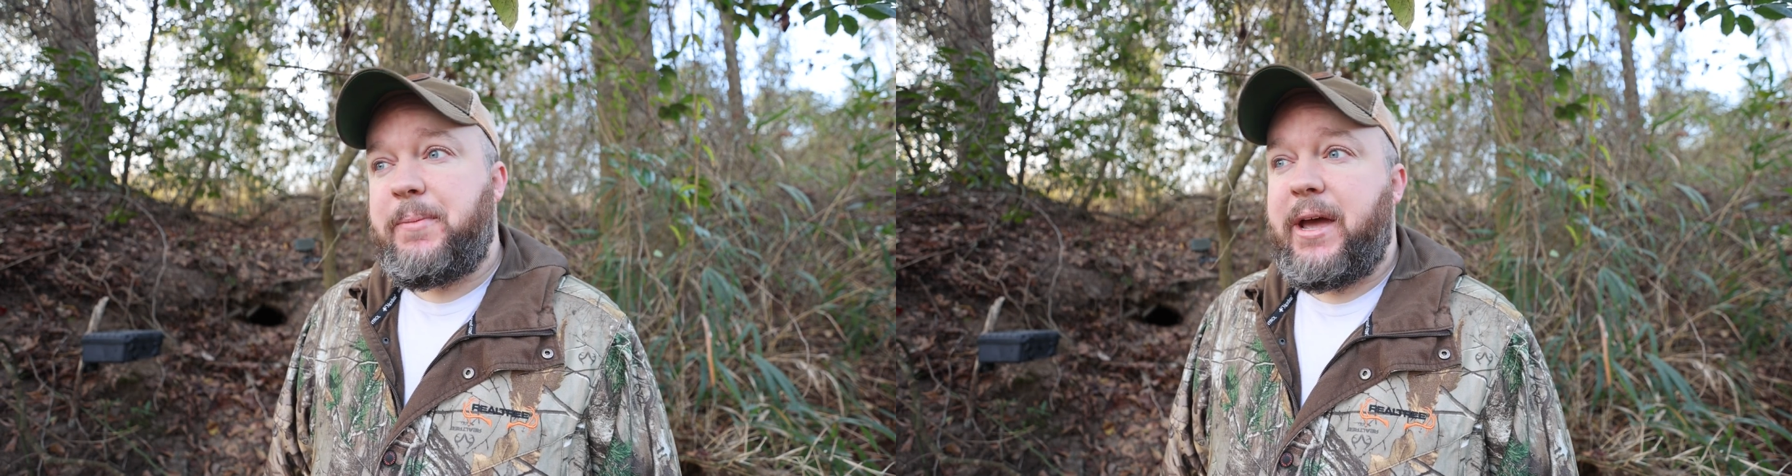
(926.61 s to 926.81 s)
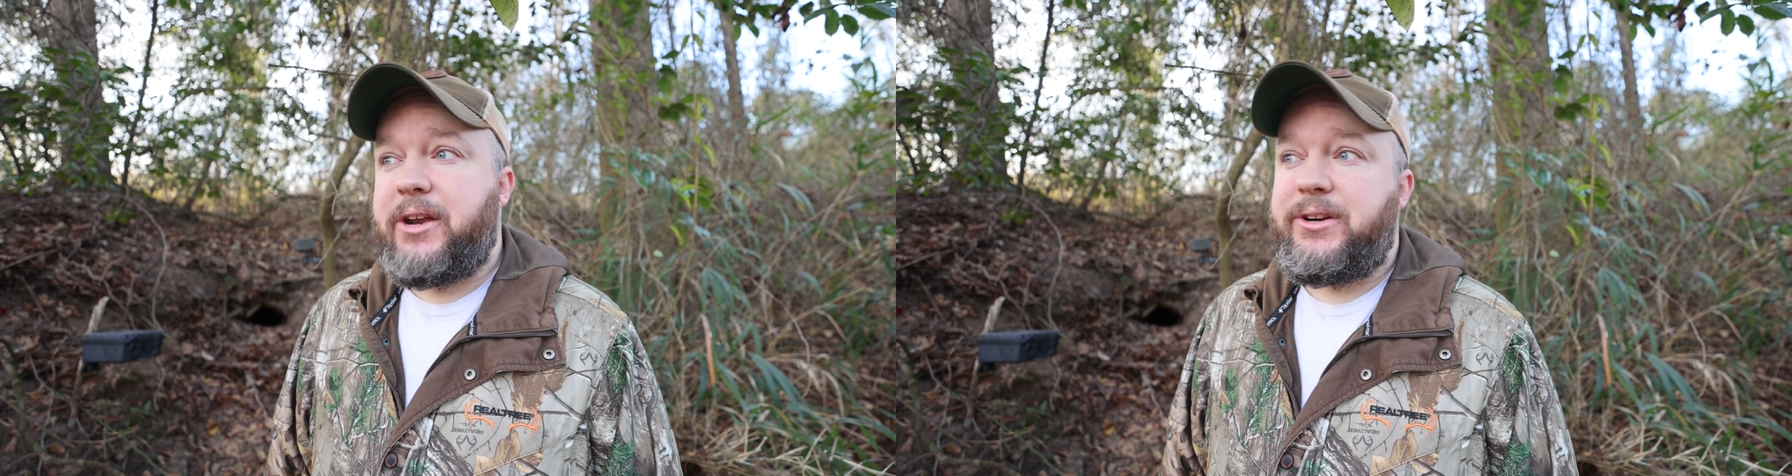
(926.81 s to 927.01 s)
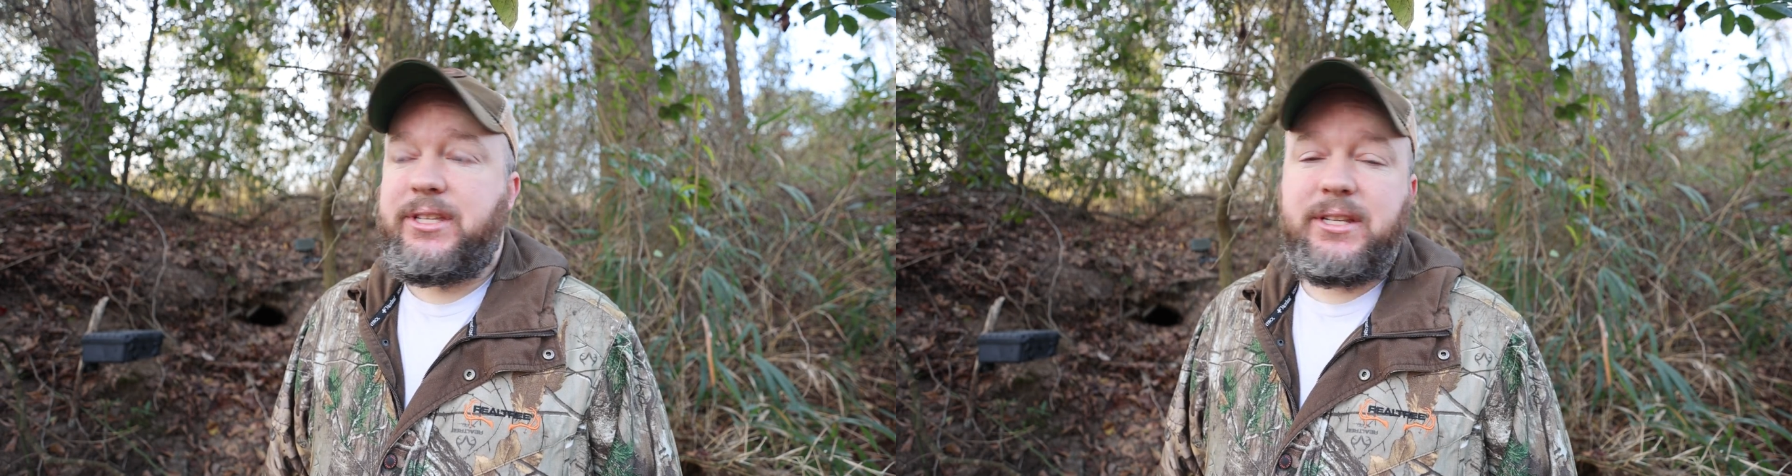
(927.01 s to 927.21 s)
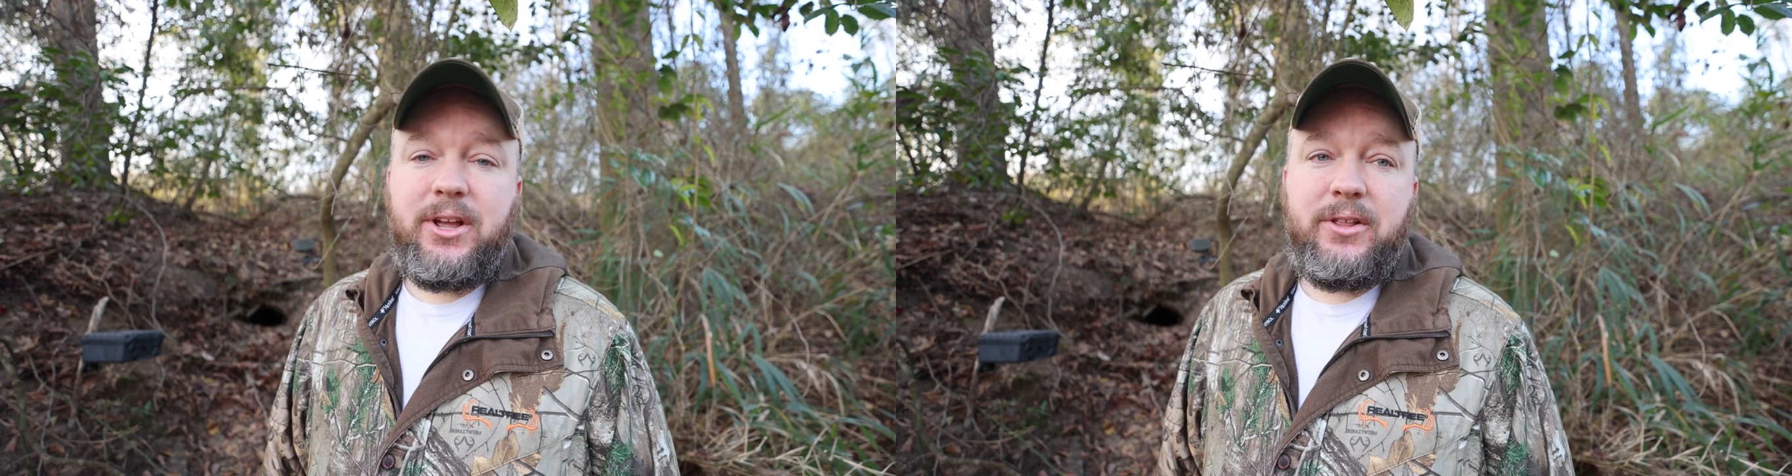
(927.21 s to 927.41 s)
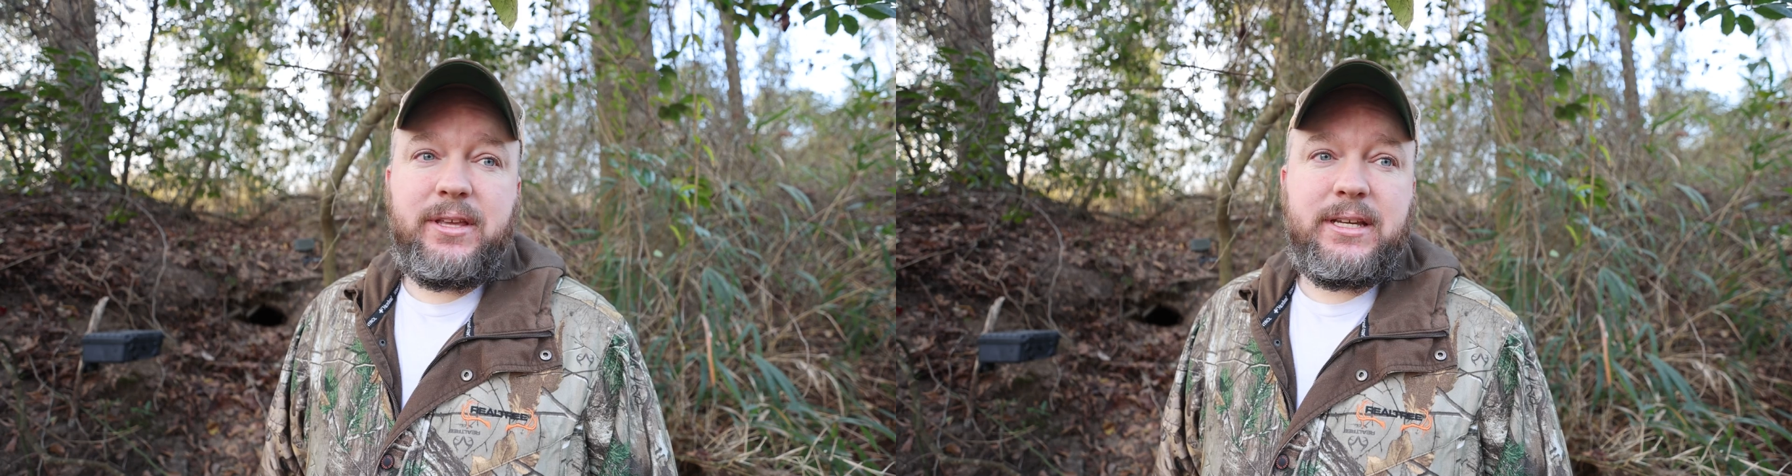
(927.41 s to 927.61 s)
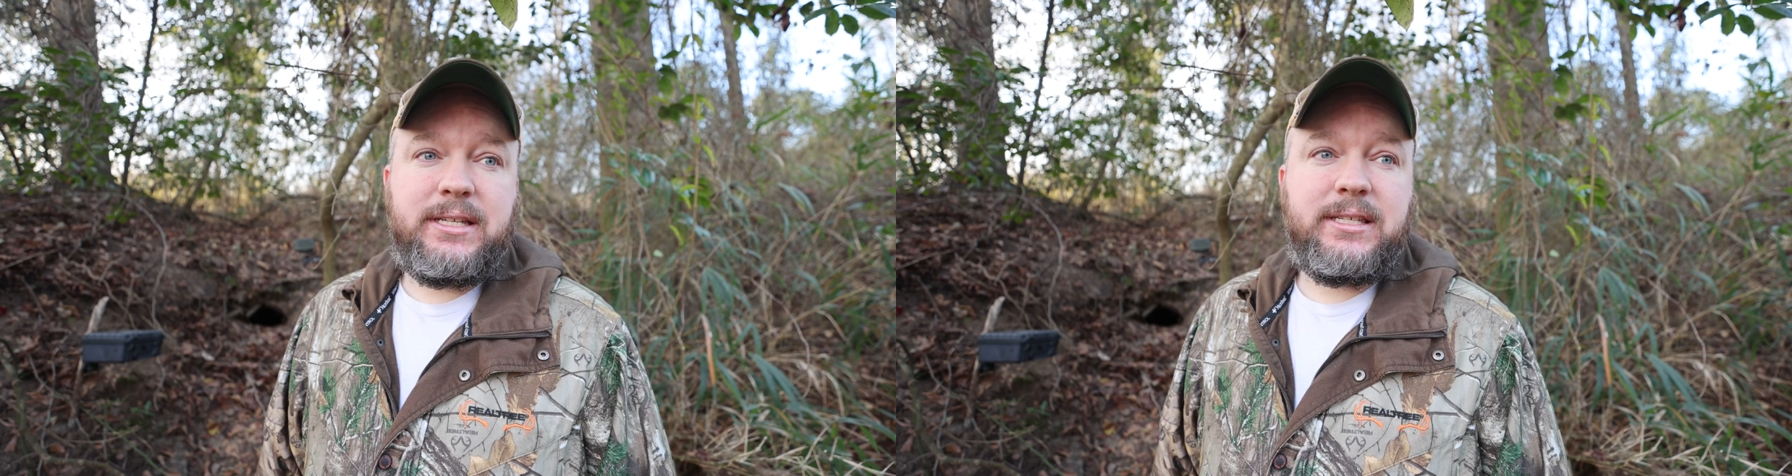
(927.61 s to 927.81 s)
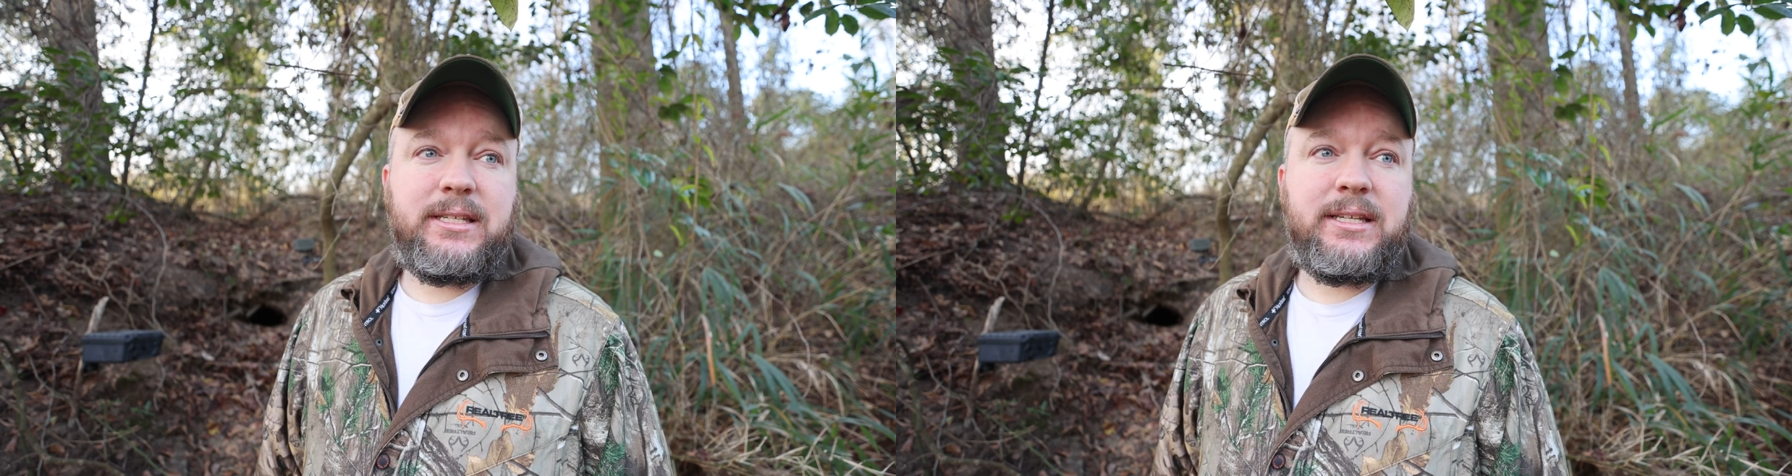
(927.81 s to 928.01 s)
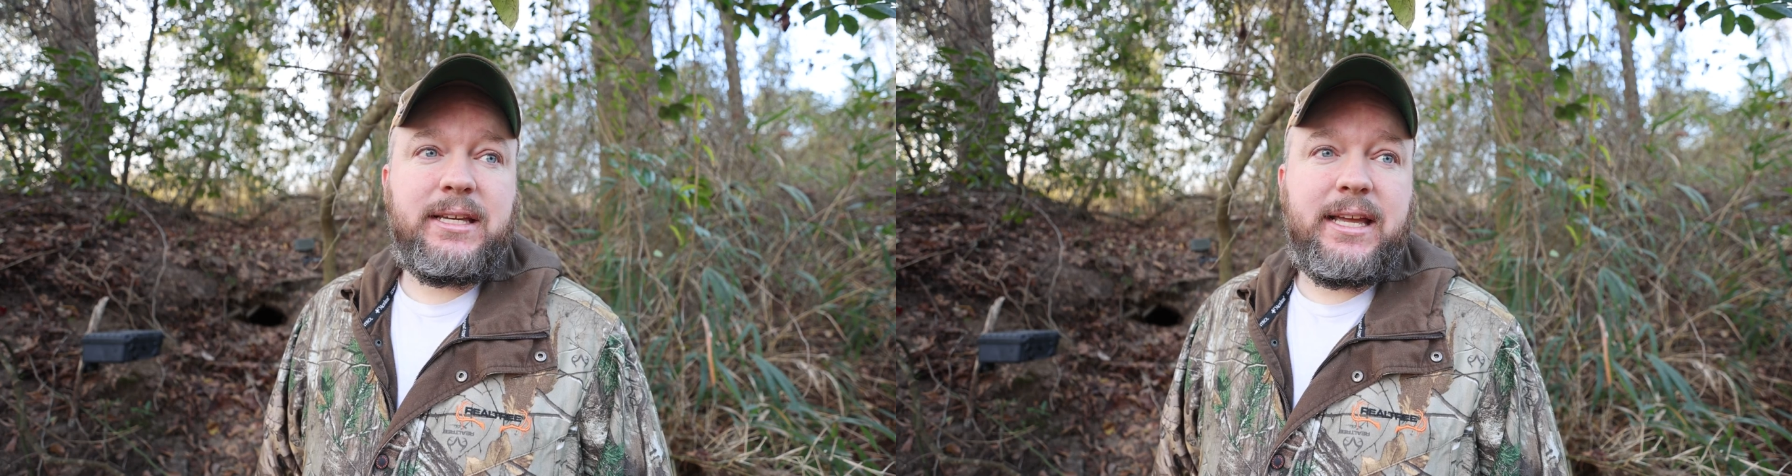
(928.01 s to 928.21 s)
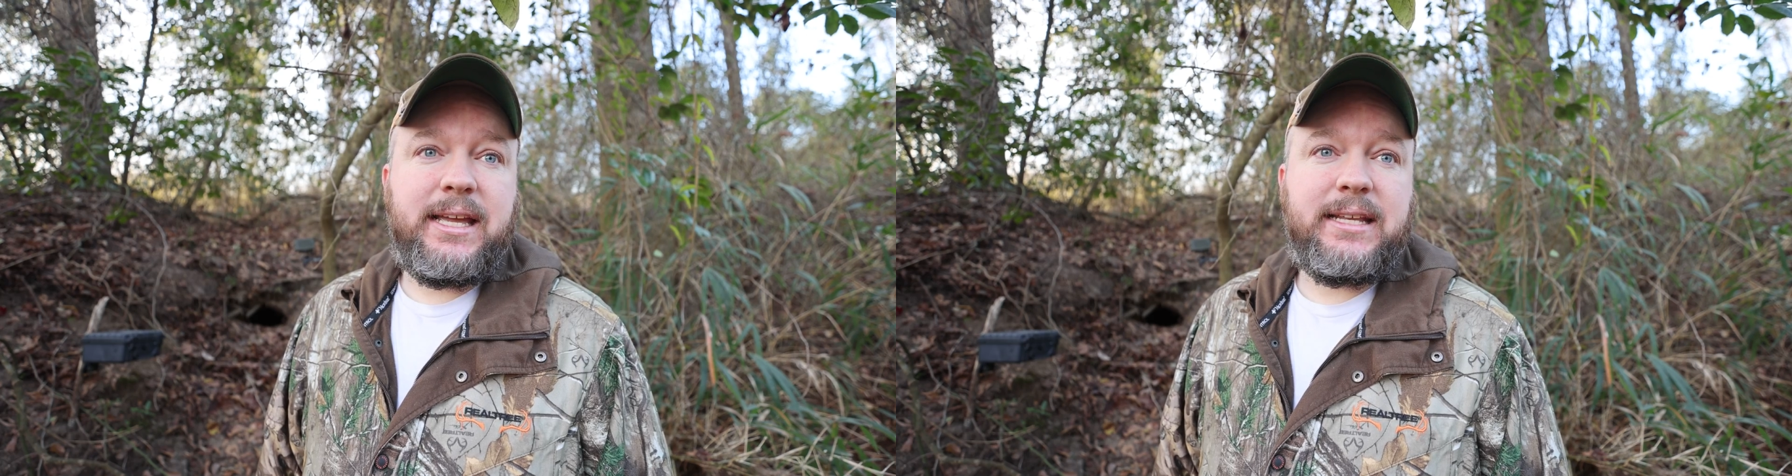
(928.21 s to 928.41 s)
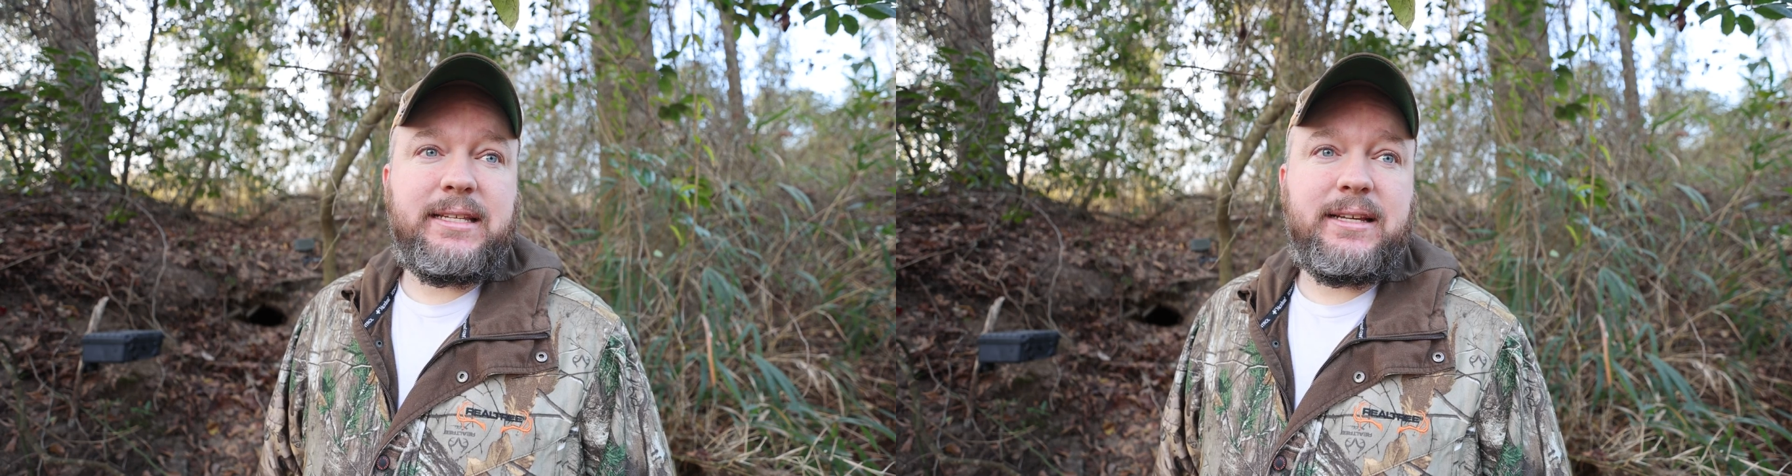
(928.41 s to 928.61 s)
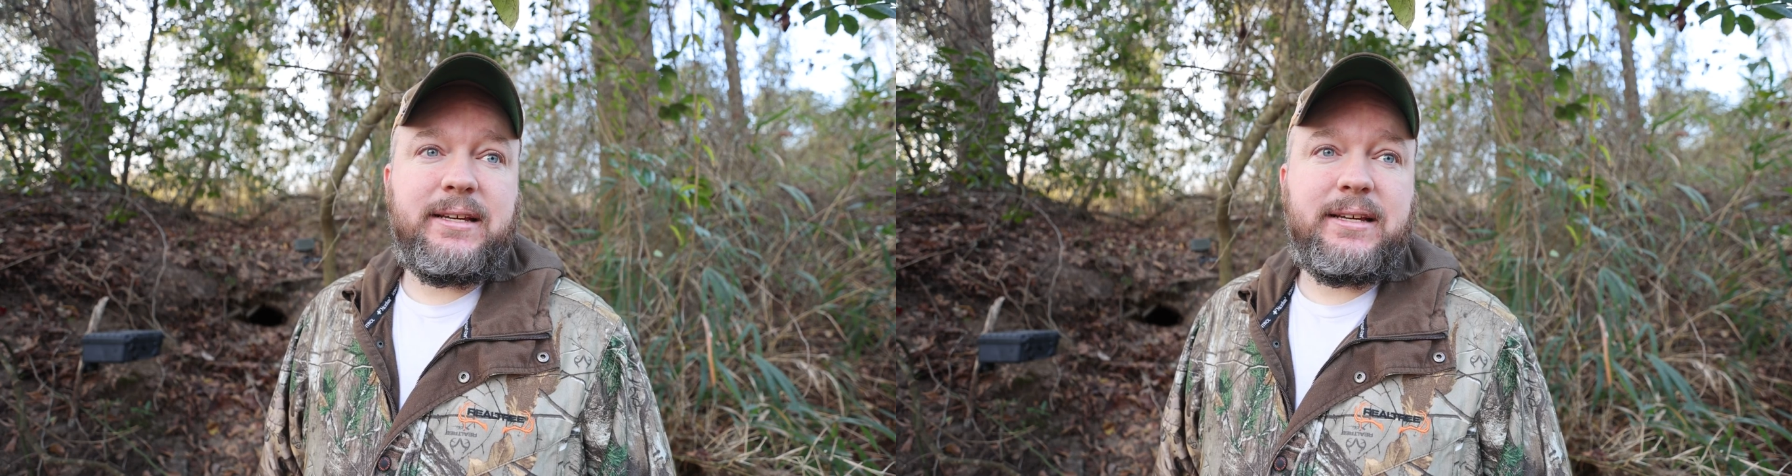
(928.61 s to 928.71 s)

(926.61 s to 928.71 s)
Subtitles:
batteries and all this, and